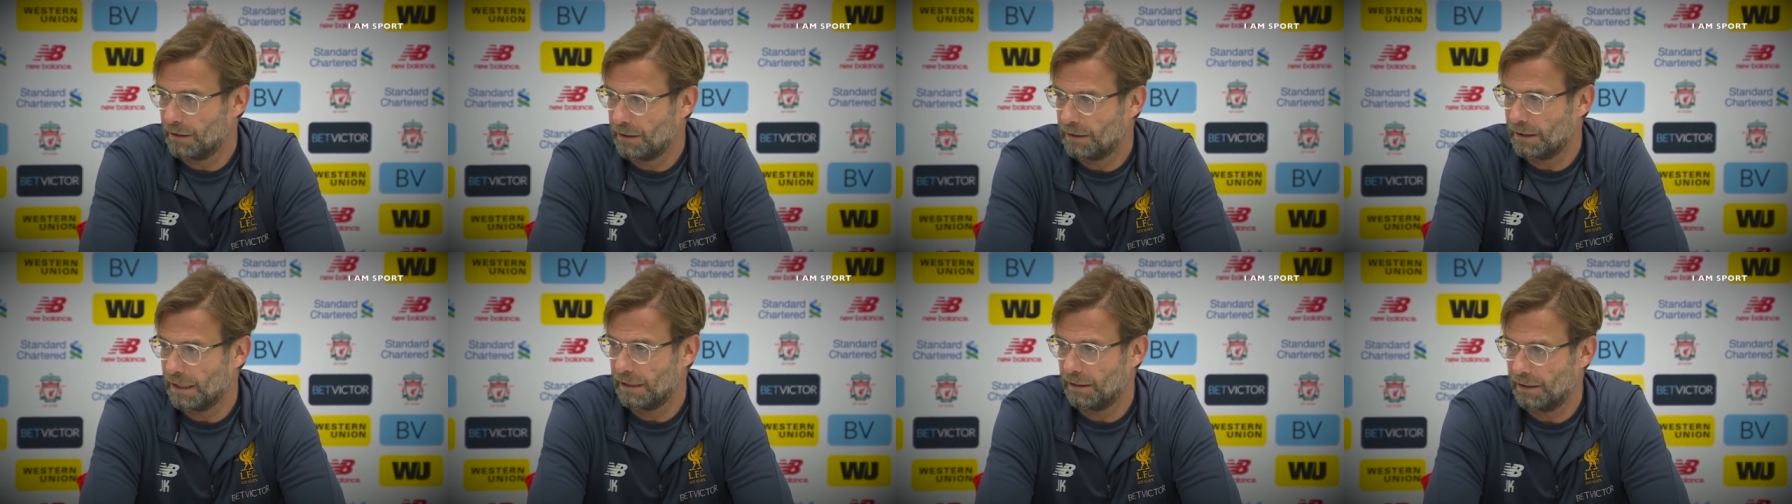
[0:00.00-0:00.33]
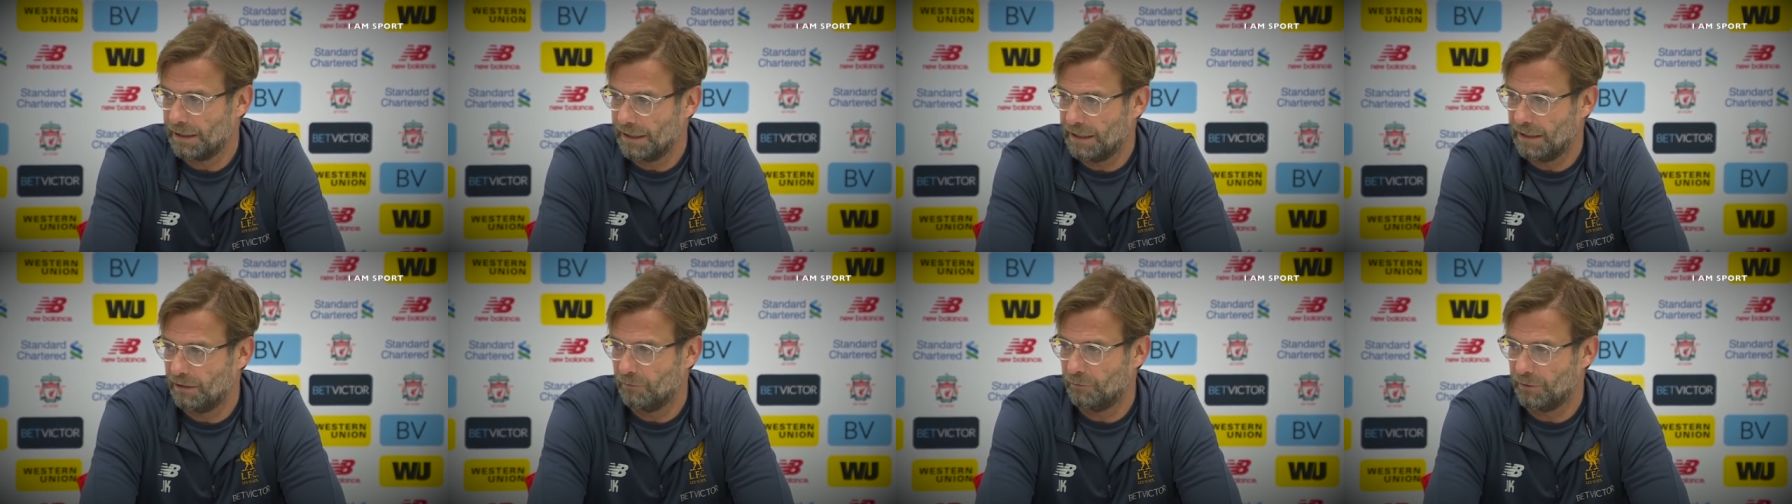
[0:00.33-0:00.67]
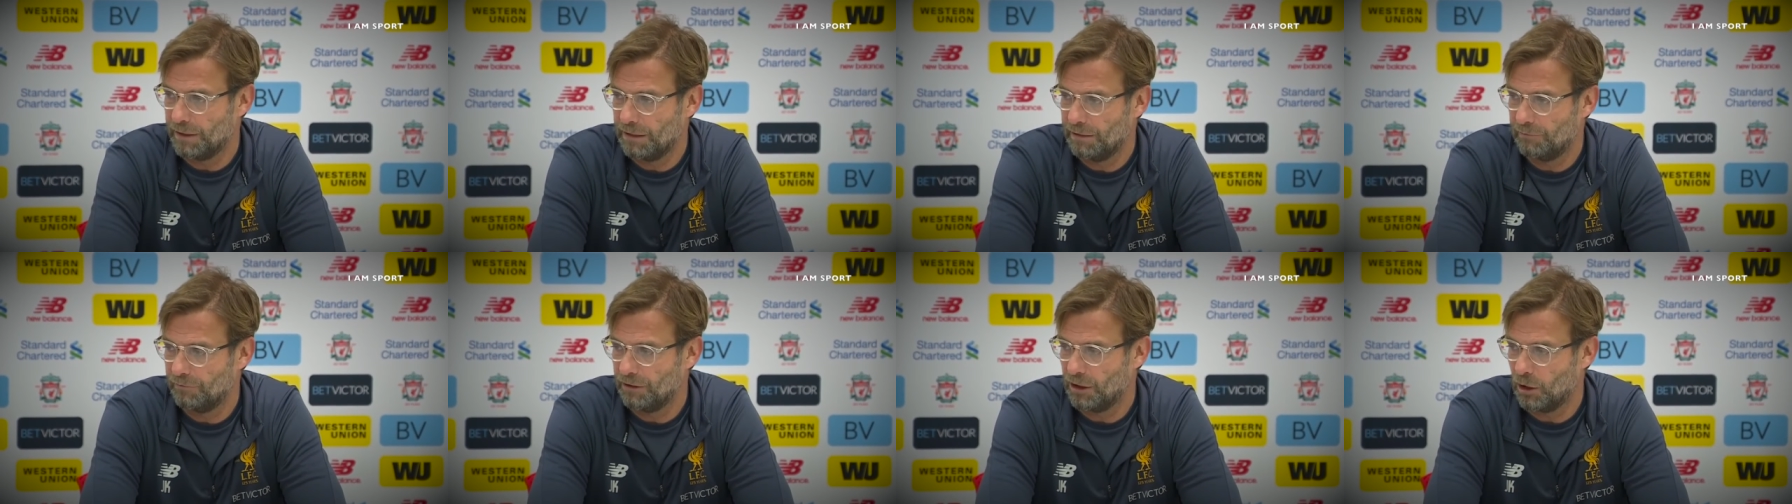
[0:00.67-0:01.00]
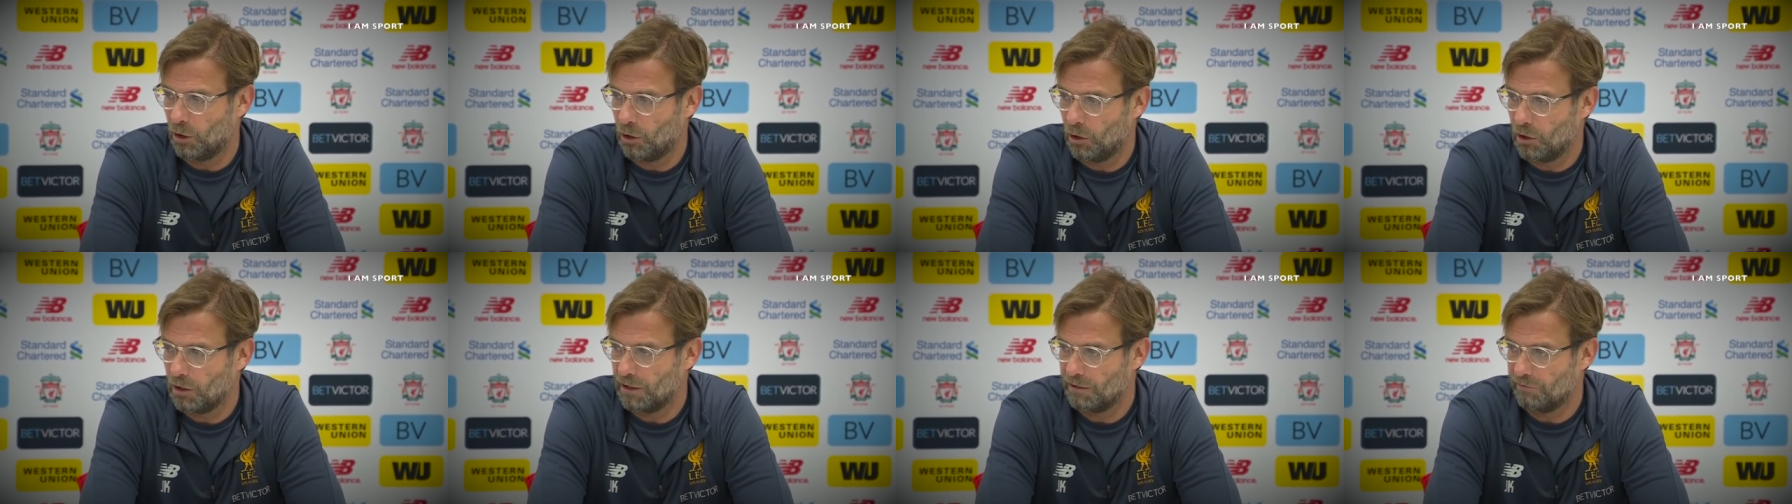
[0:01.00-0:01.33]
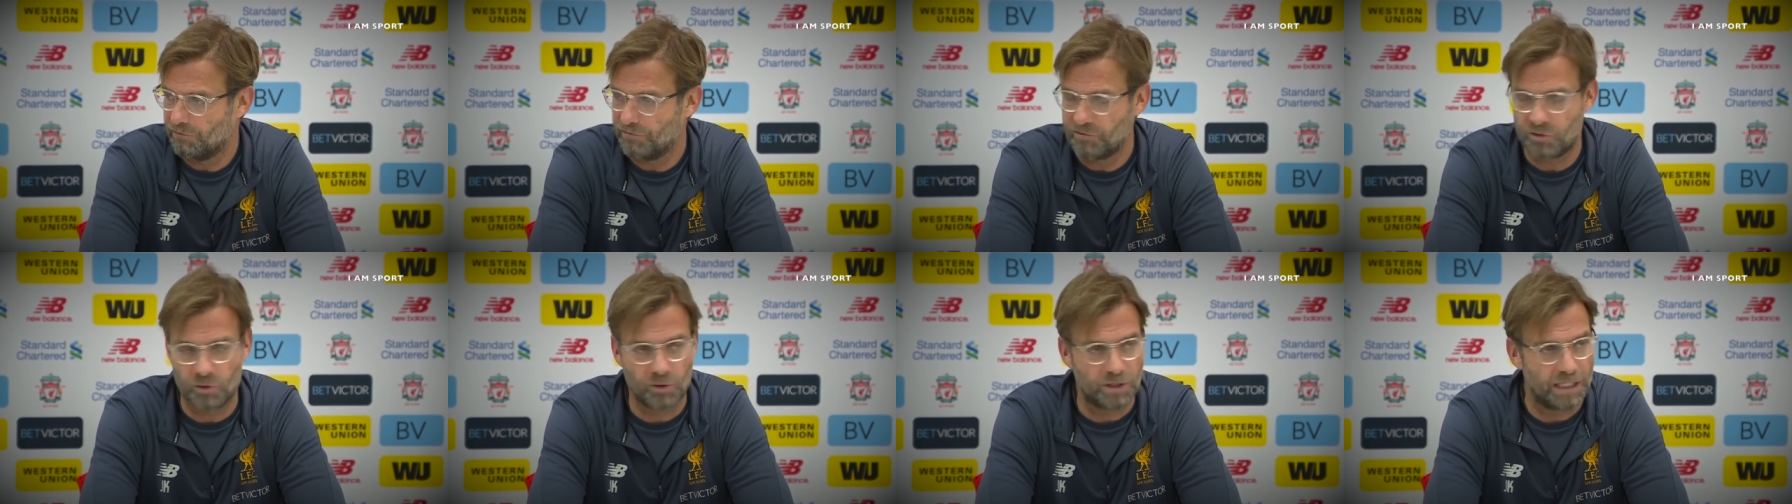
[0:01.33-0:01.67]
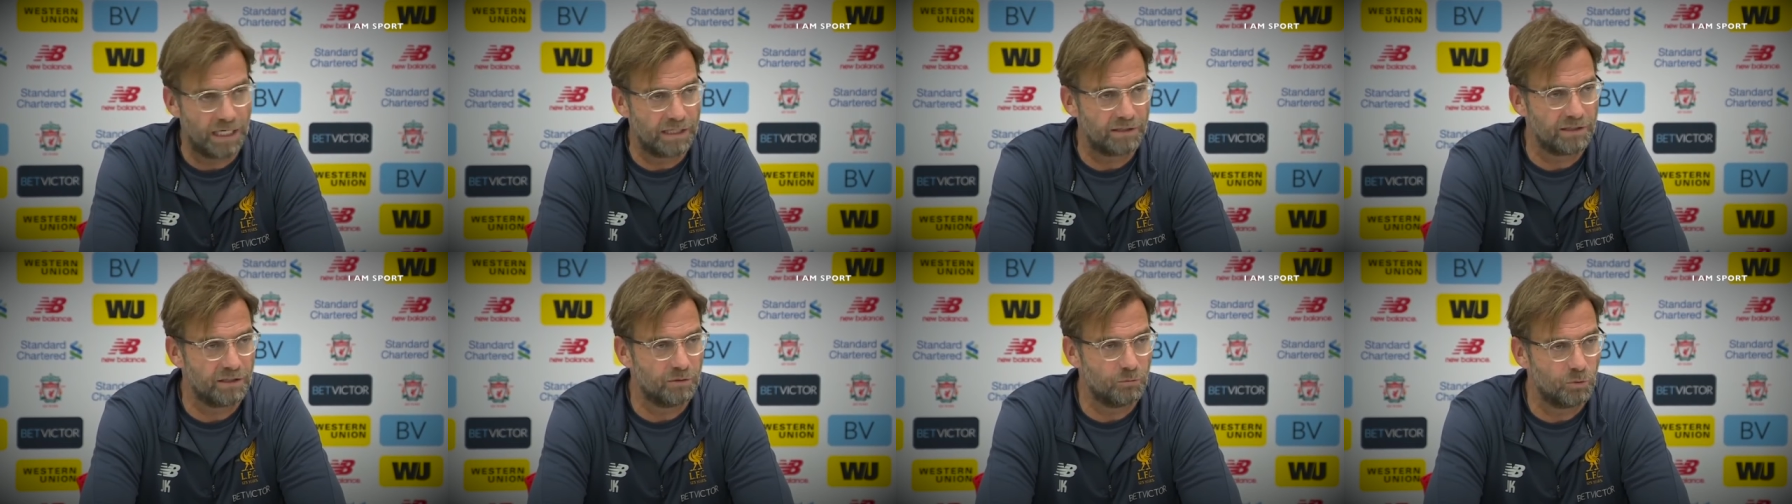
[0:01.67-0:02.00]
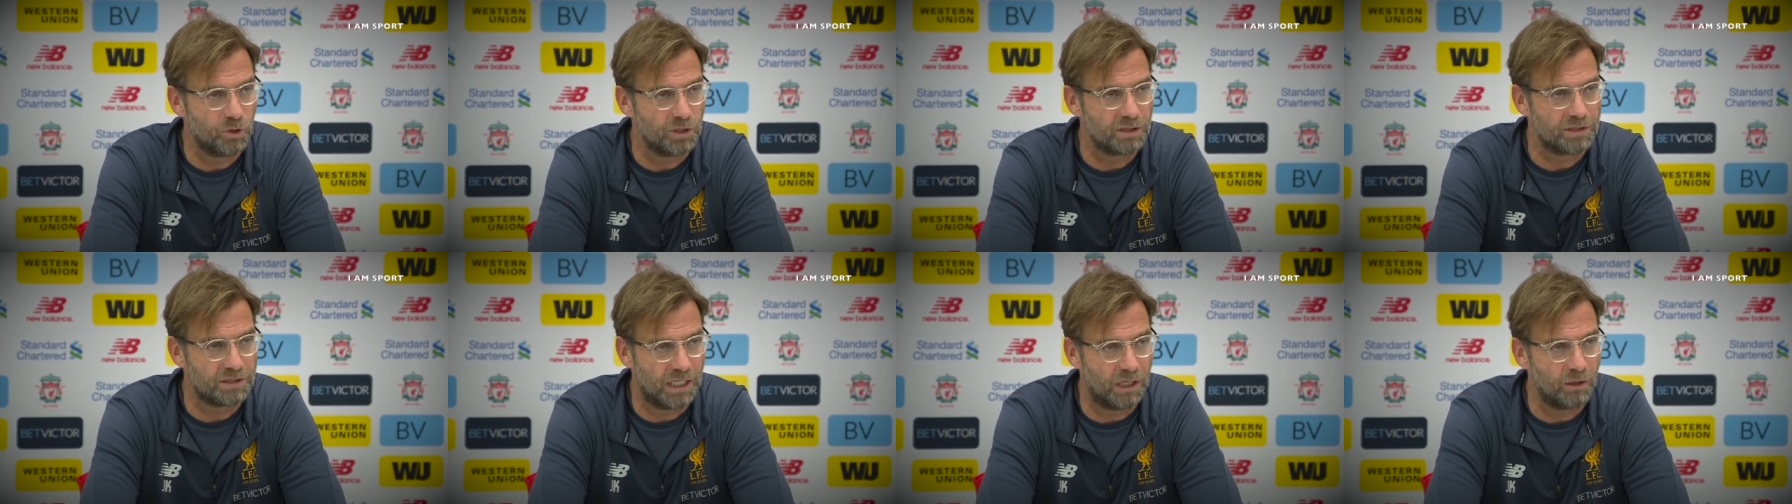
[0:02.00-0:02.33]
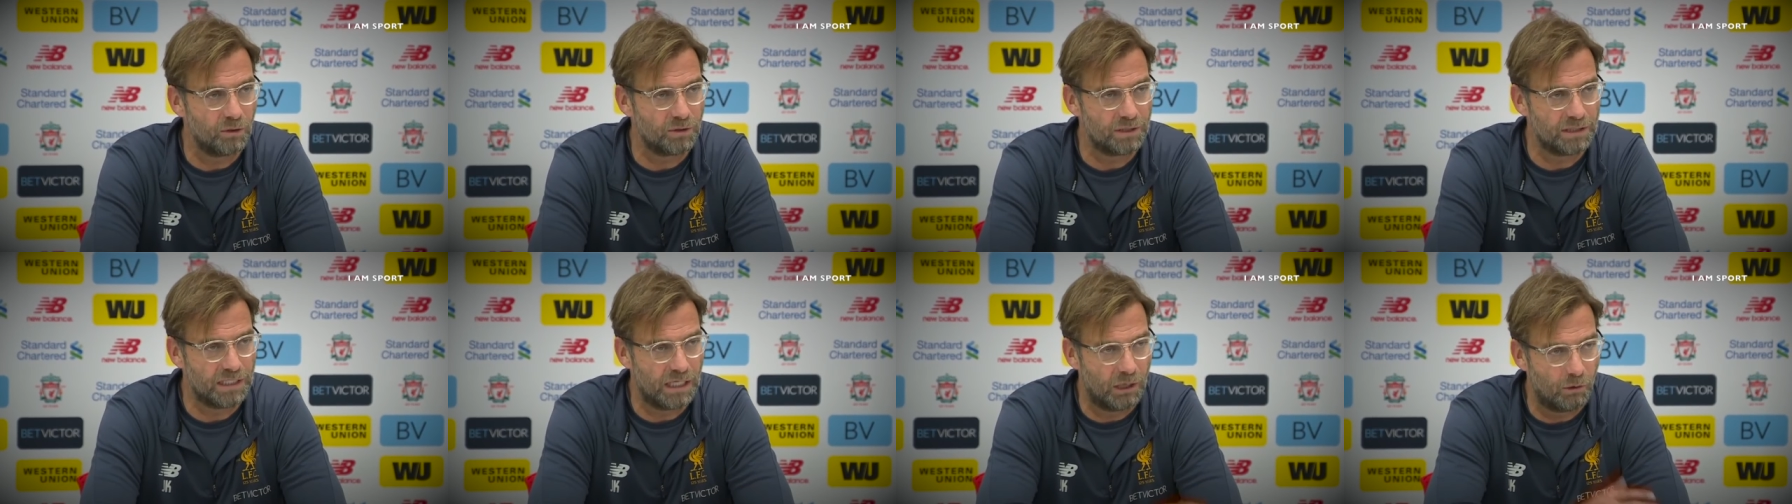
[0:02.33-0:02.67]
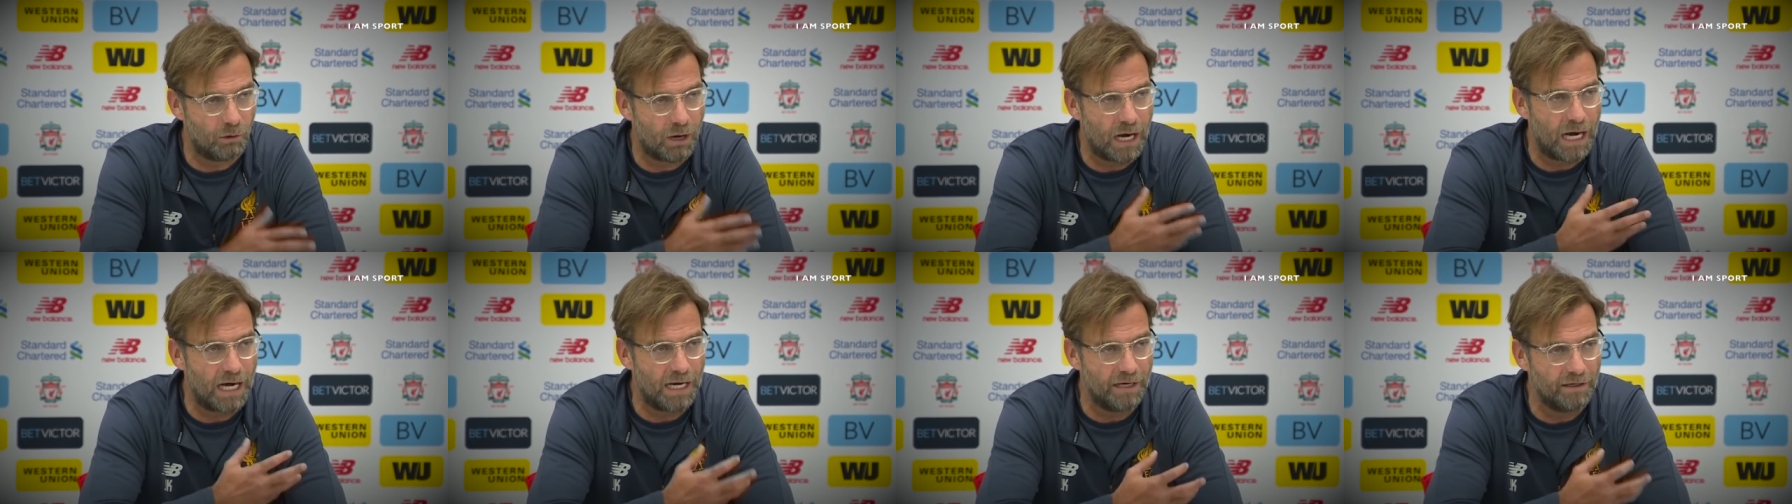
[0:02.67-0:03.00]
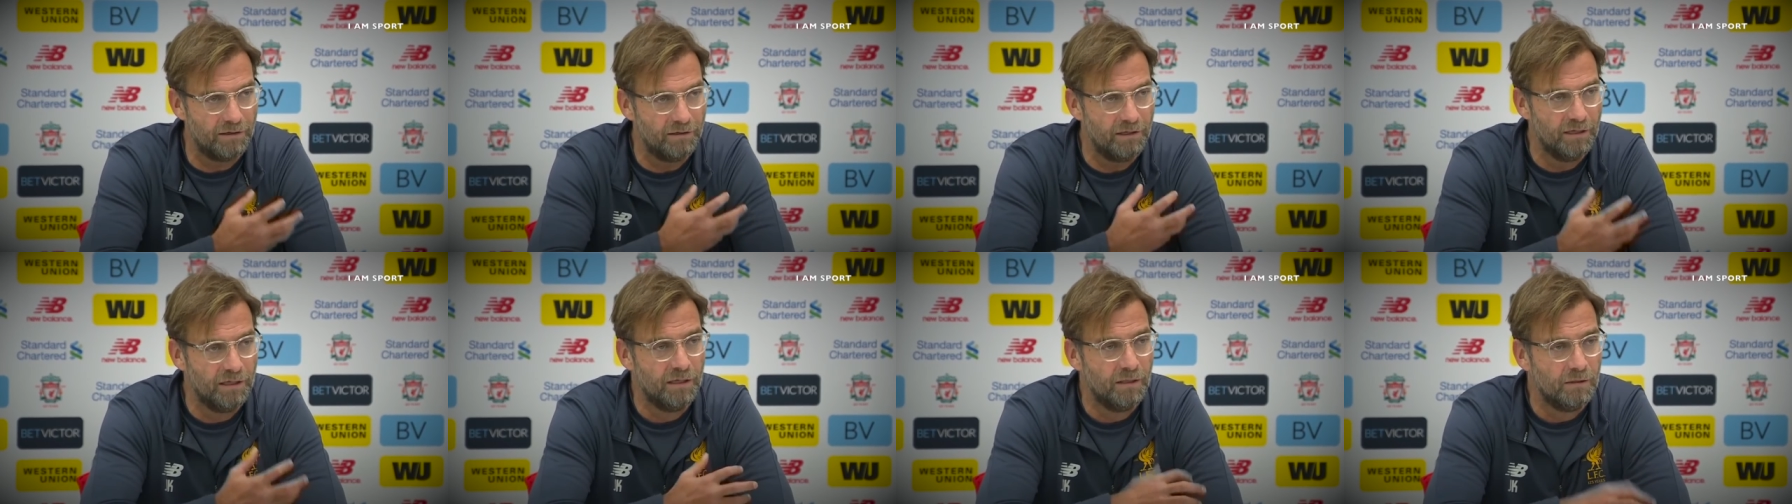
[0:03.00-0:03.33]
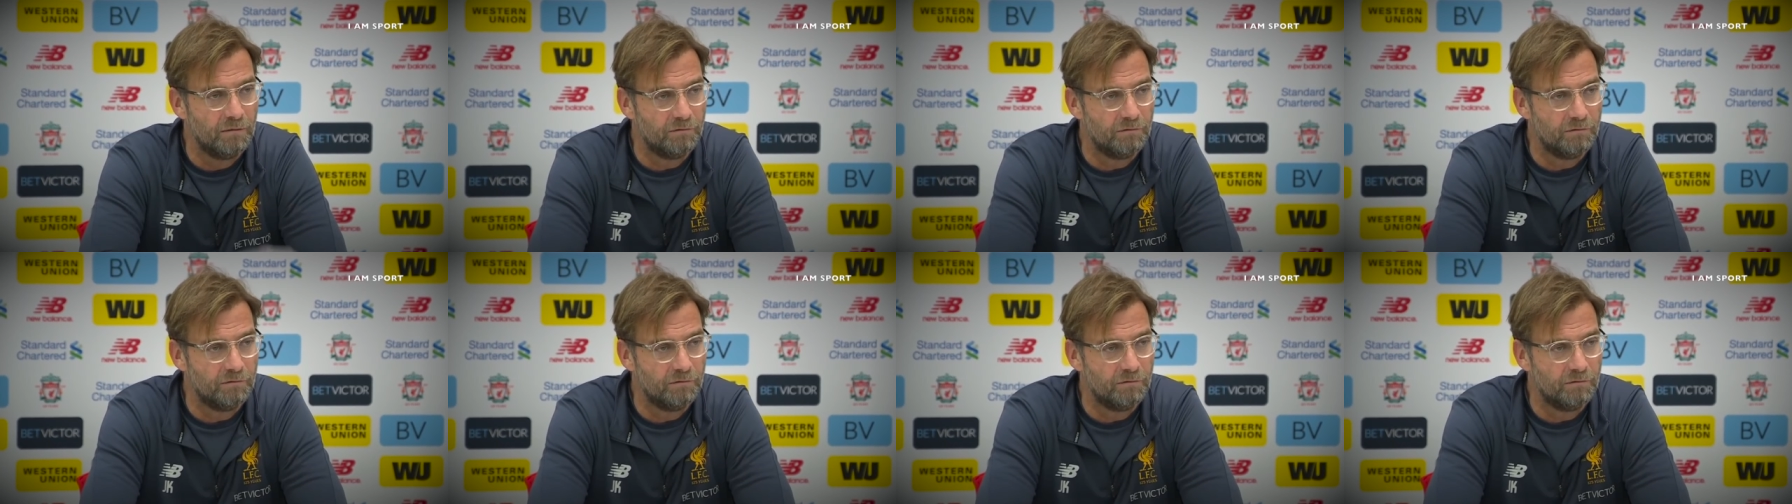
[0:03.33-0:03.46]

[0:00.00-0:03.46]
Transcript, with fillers: And uh, here we we all live together in one town, and how I